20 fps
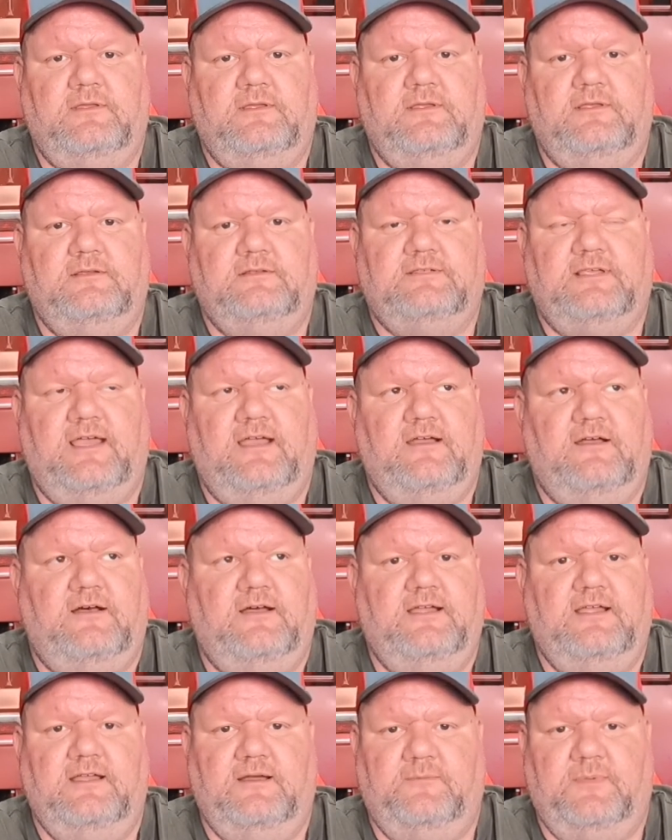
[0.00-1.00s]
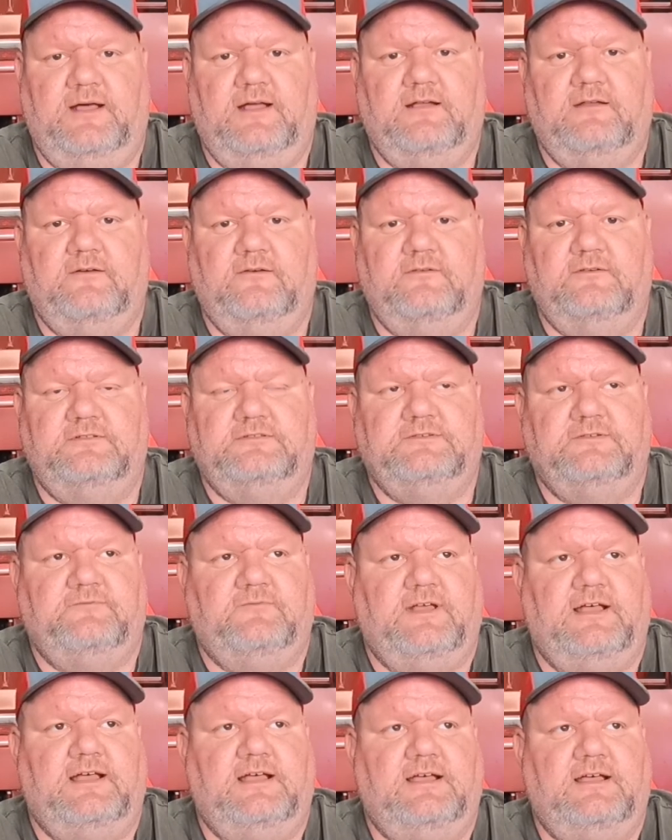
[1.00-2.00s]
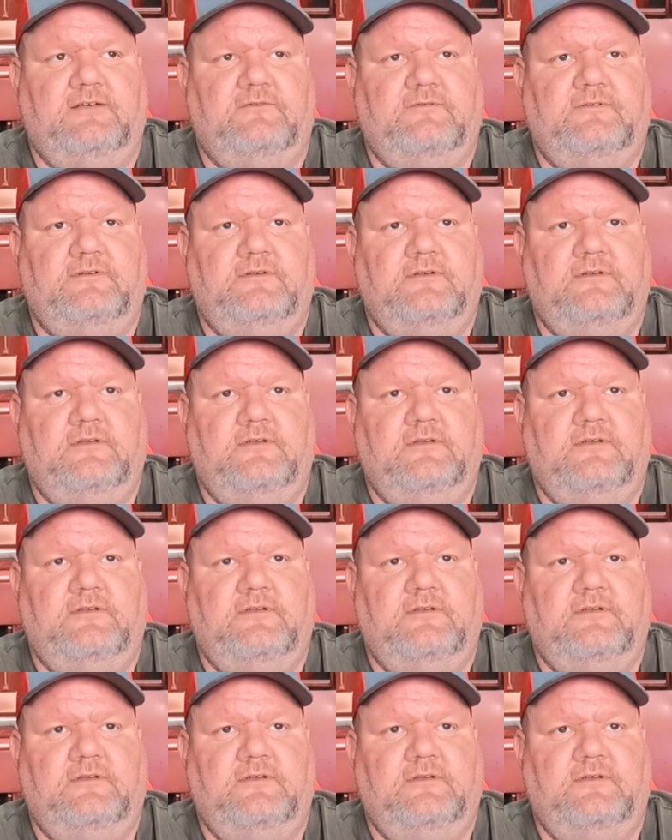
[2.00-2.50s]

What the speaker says: is, how am I going to survive